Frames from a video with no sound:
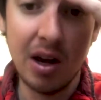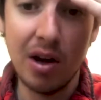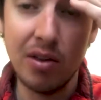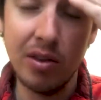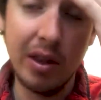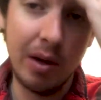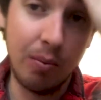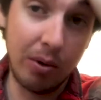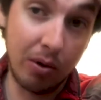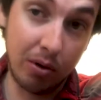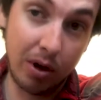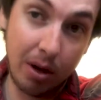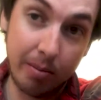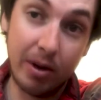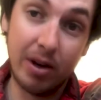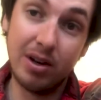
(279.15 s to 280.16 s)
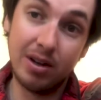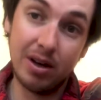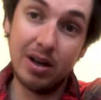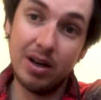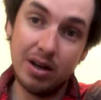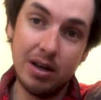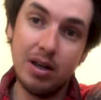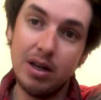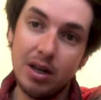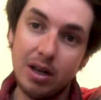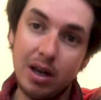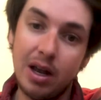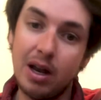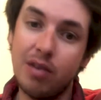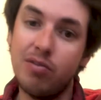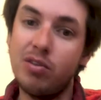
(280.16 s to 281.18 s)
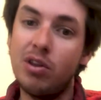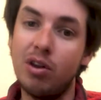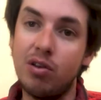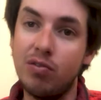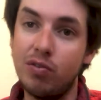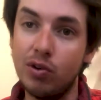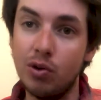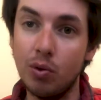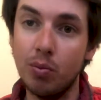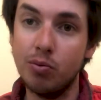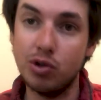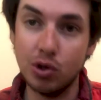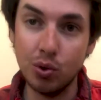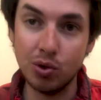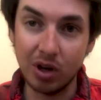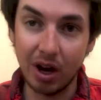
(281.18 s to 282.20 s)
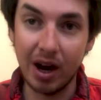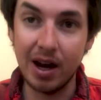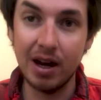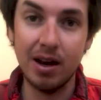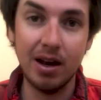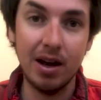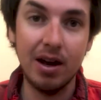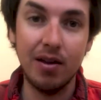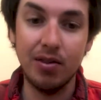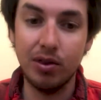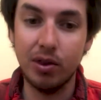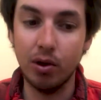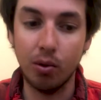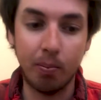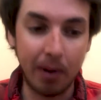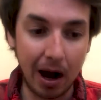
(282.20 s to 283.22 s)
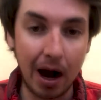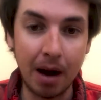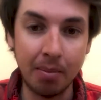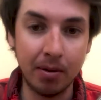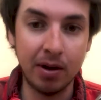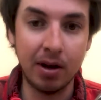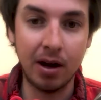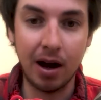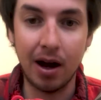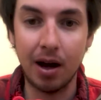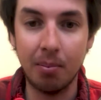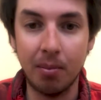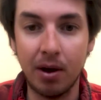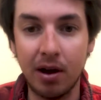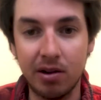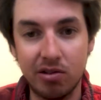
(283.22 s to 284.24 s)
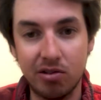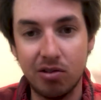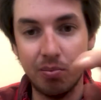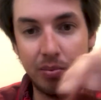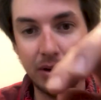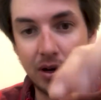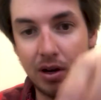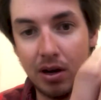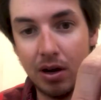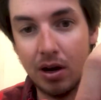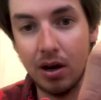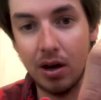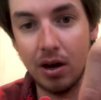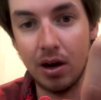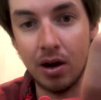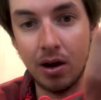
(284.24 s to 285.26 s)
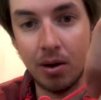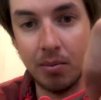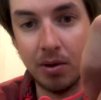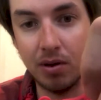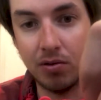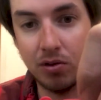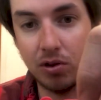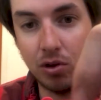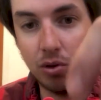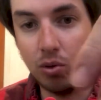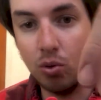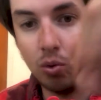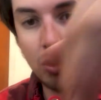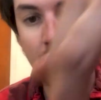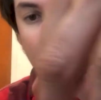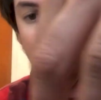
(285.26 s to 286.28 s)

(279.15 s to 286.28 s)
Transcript: they will come undone. And if you do them too tight, they'll pop in a hot box. But if you